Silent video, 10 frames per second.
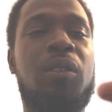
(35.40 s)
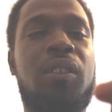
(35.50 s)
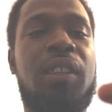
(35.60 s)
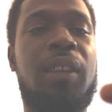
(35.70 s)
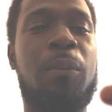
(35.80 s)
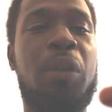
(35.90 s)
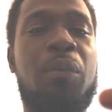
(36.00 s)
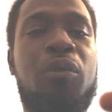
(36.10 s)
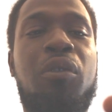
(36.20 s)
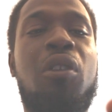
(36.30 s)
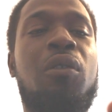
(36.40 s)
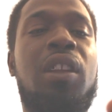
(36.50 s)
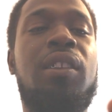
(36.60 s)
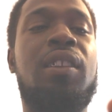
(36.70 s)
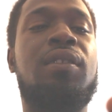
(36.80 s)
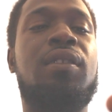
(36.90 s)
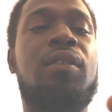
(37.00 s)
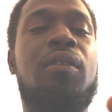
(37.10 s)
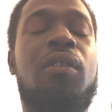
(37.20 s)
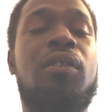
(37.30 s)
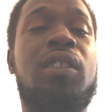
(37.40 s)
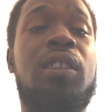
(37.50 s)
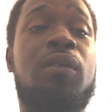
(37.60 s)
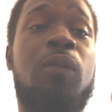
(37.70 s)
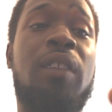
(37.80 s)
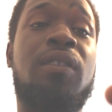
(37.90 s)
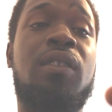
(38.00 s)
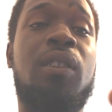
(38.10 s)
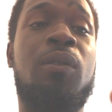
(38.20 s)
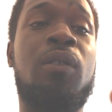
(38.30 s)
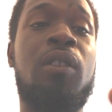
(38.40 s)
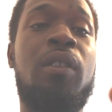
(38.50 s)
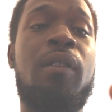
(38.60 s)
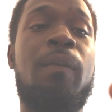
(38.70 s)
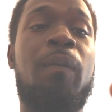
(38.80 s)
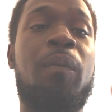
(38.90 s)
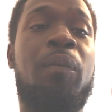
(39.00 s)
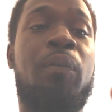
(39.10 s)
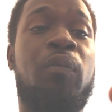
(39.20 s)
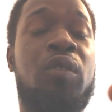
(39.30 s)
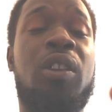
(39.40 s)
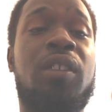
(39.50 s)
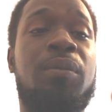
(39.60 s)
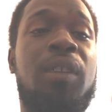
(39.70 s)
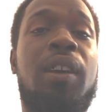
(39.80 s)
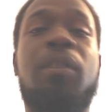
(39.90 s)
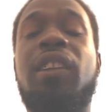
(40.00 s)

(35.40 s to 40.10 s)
gonna take a bit more note in this onto this one still. Trust me, I'm